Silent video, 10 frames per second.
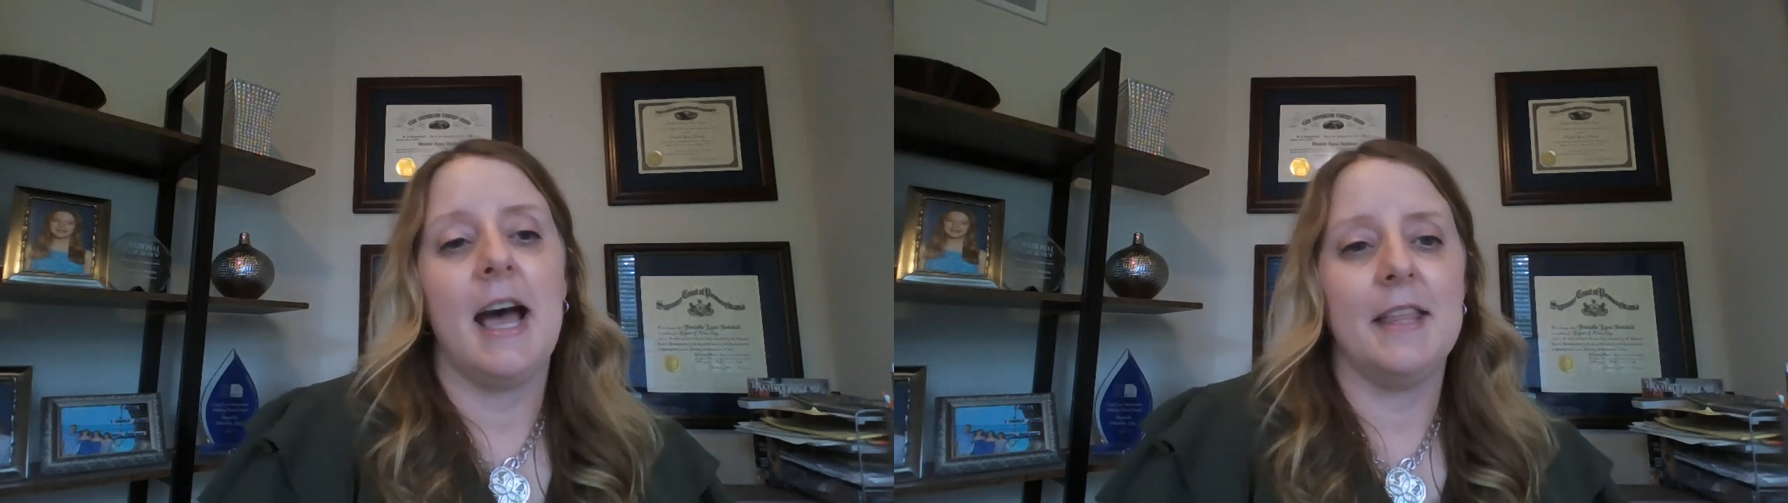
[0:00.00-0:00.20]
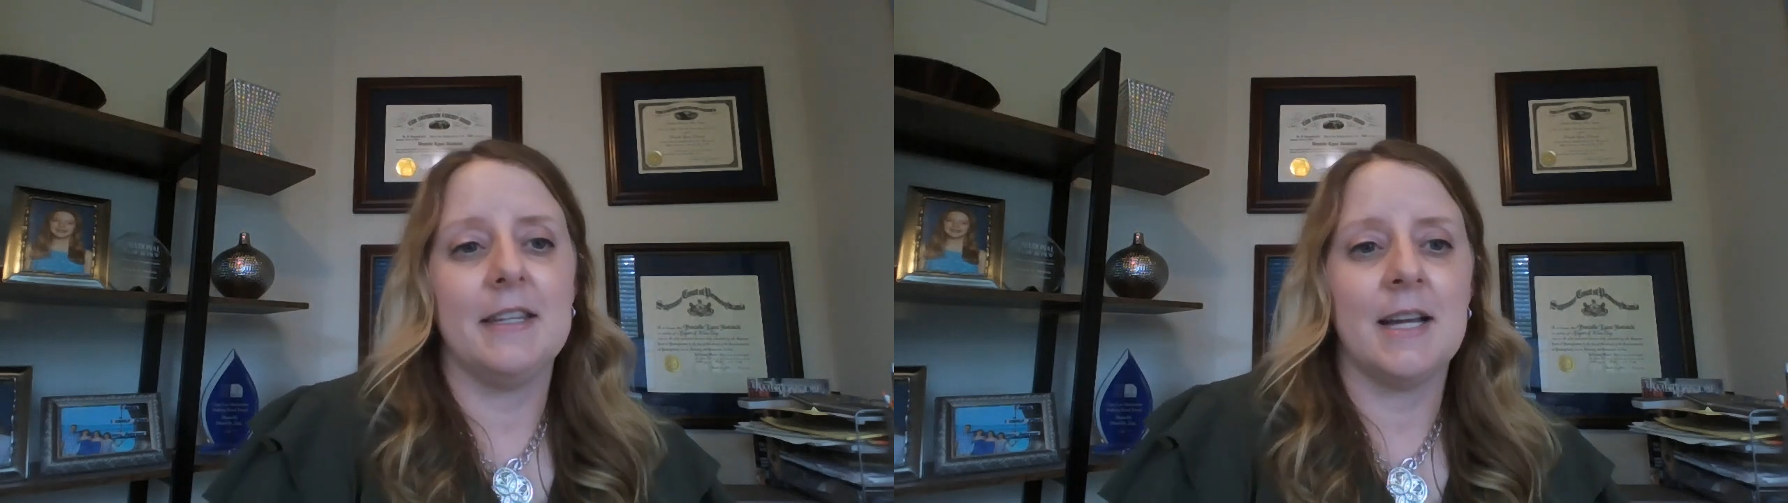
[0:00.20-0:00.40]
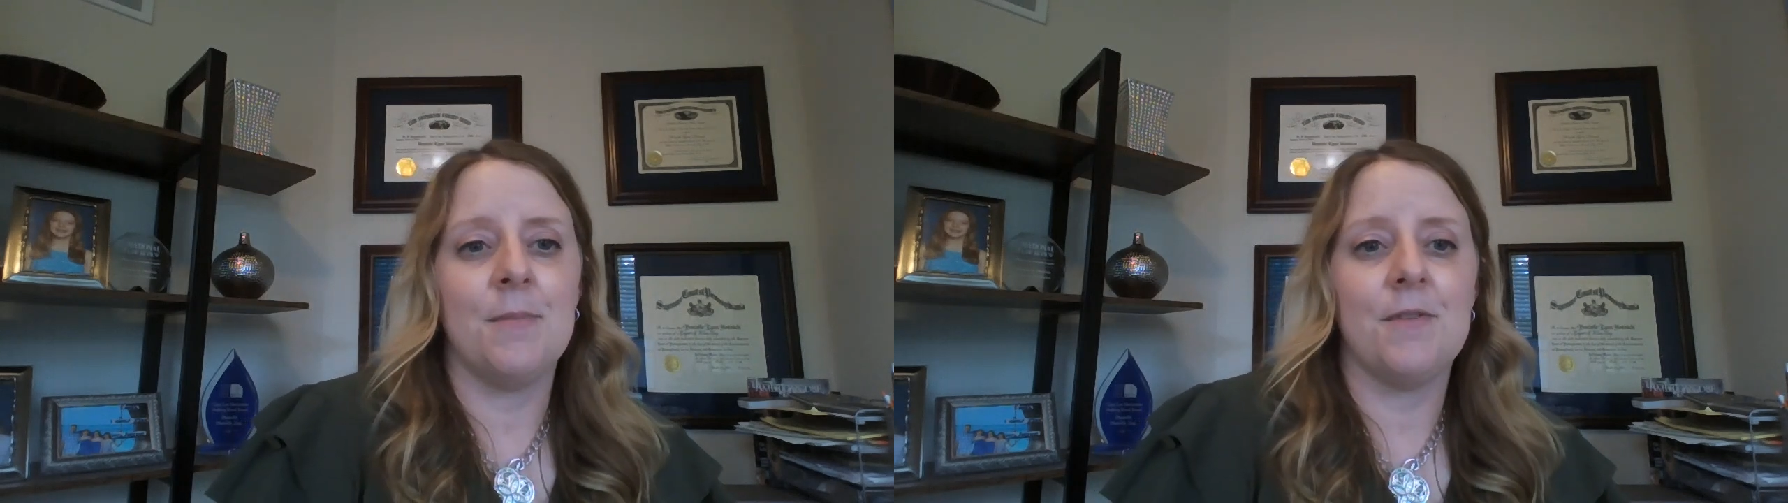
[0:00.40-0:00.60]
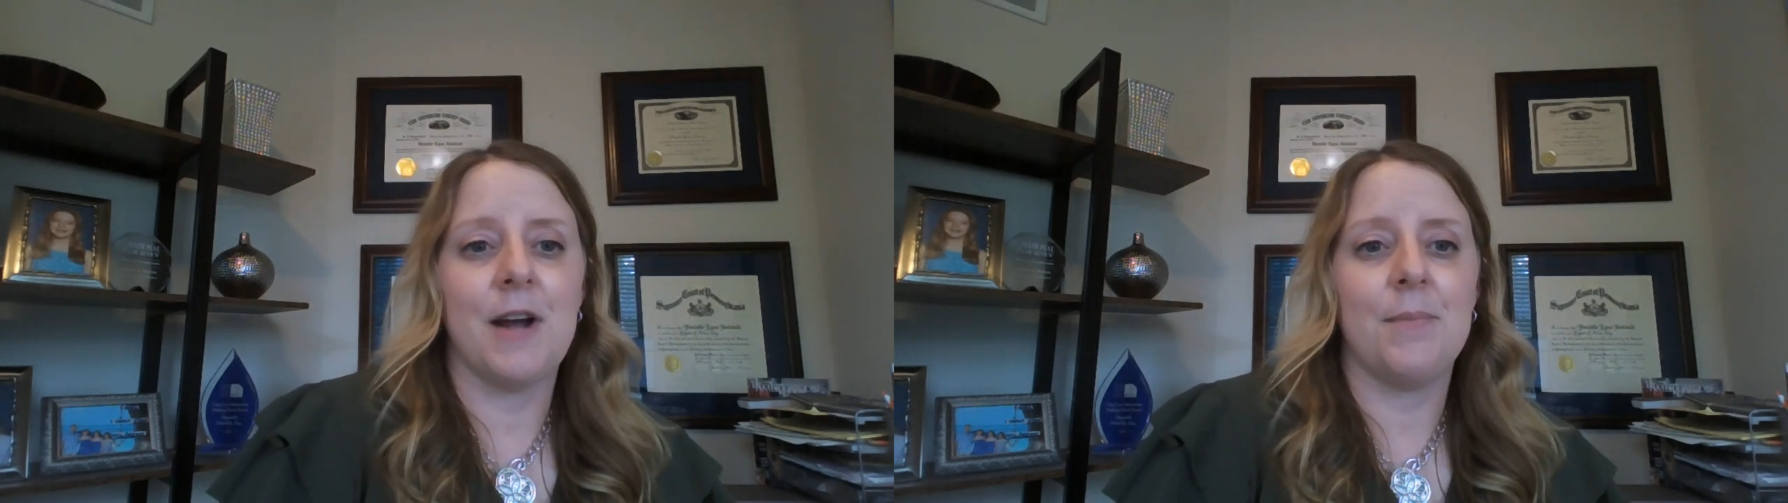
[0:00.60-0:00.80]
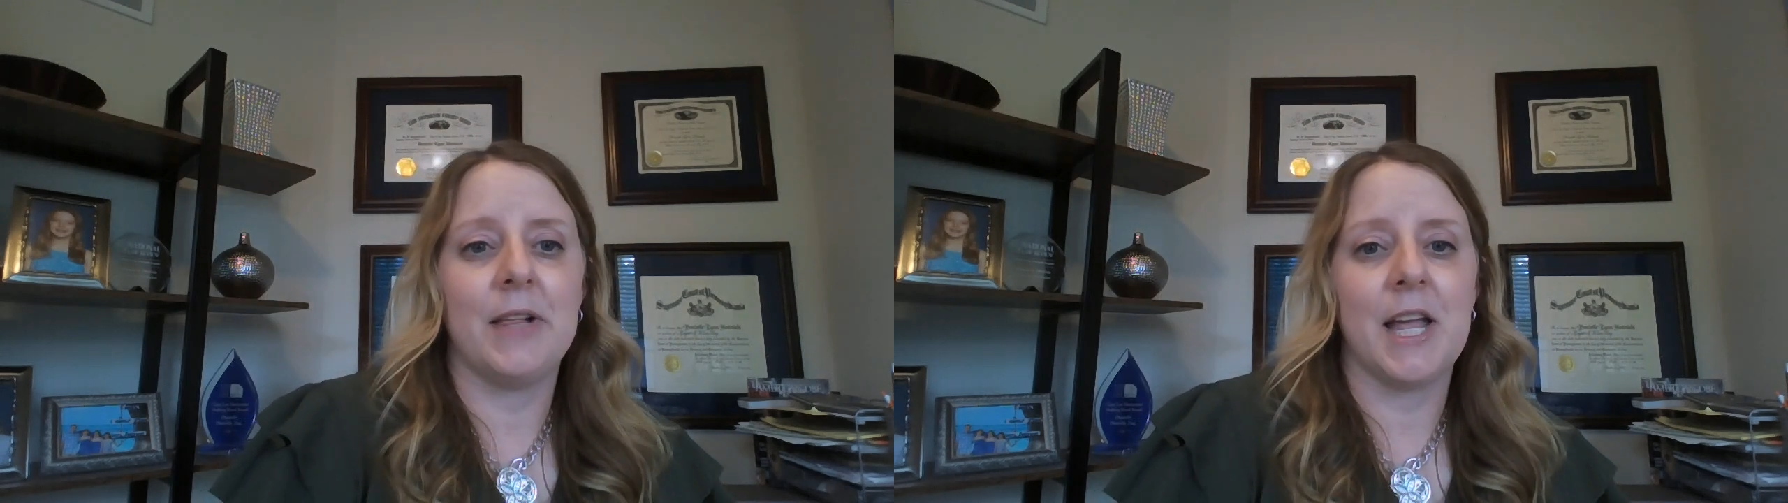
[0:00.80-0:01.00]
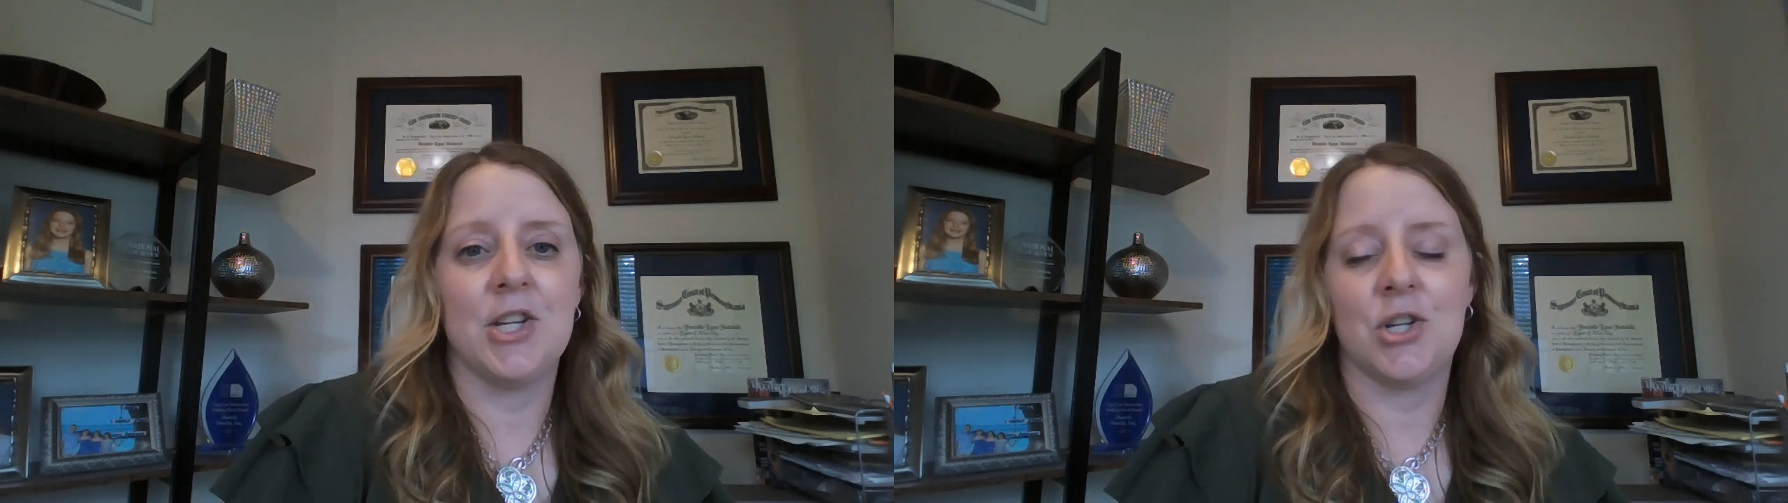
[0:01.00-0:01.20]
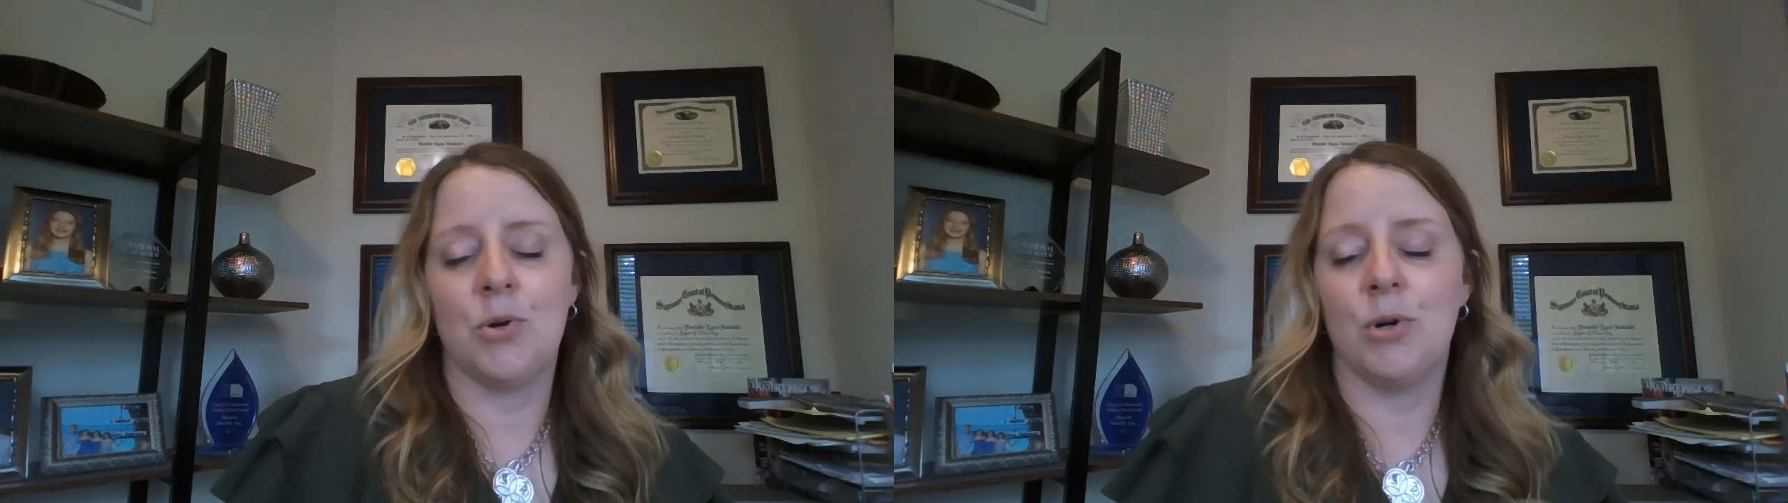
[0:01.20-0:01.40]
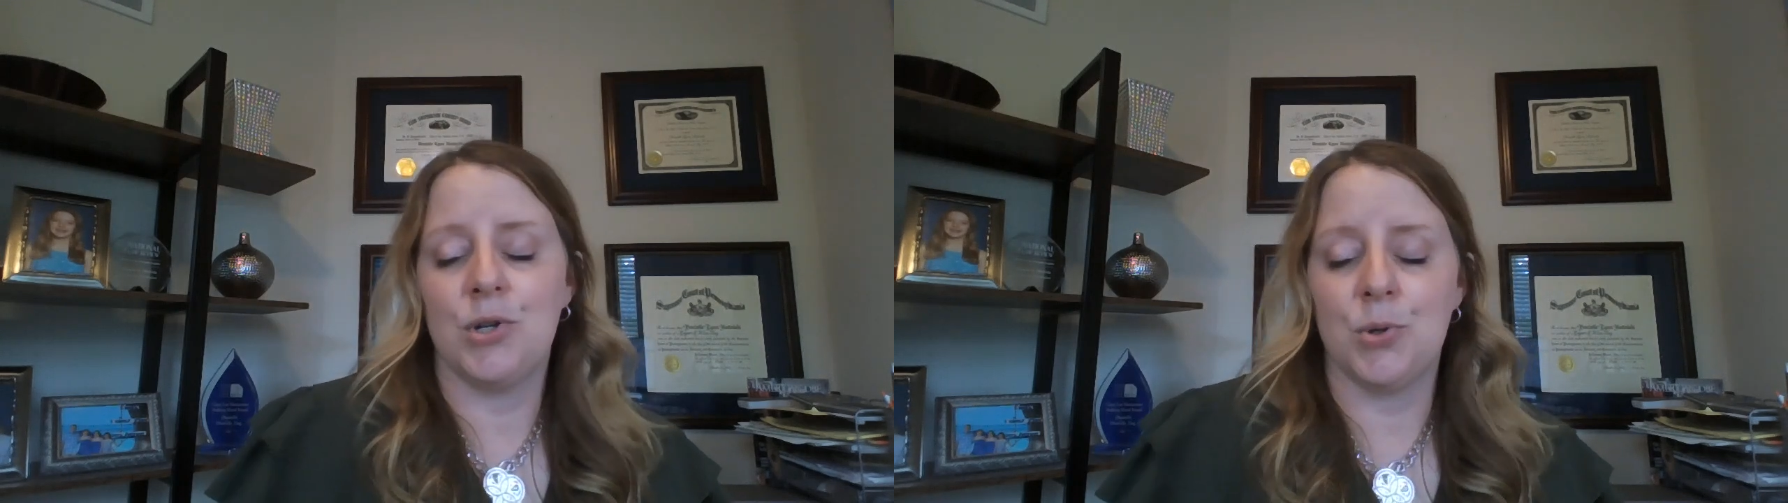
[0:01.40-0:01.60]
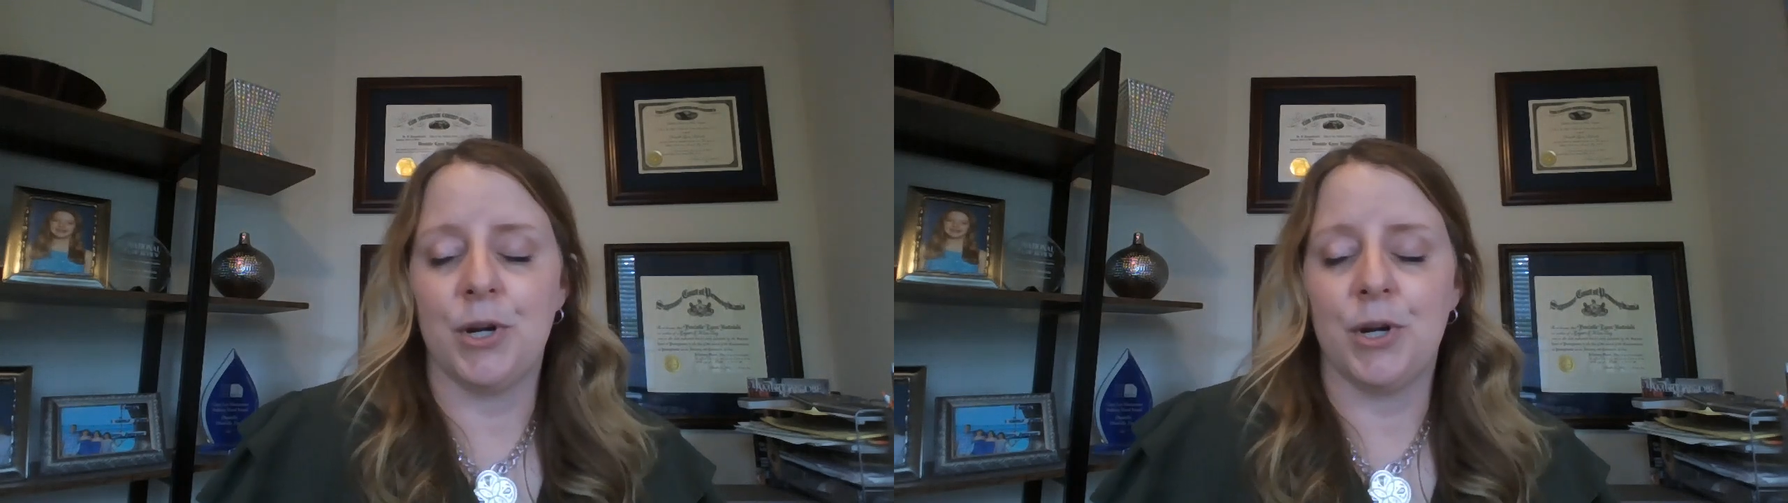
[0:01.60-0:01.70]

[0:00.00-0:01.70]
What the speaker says: at the time of your application or